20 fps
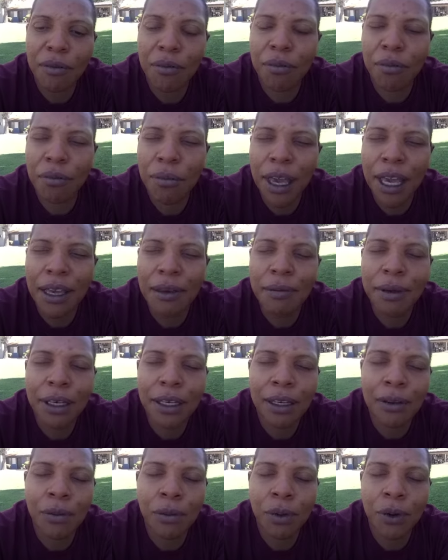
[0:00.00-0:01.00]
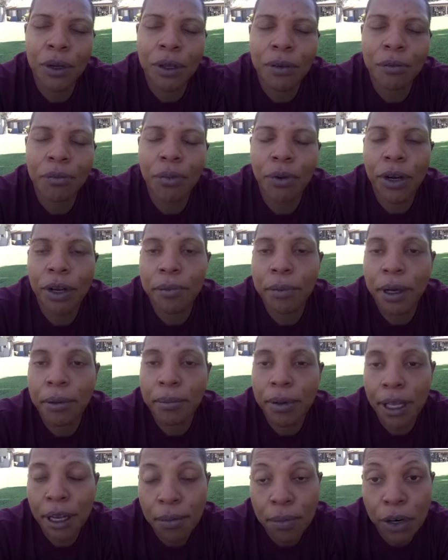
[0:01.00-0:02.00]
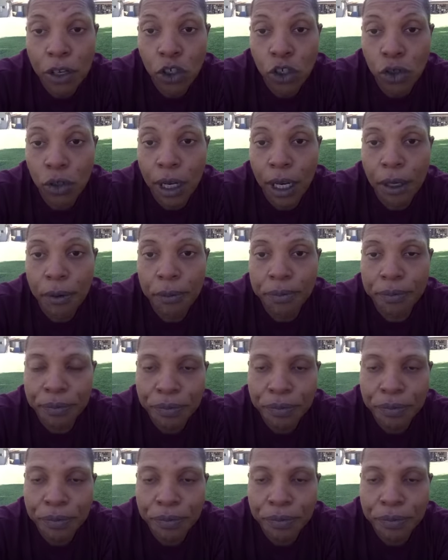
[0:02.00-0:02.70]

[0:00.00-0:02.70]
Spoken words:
maybe would bring my blood pressure down.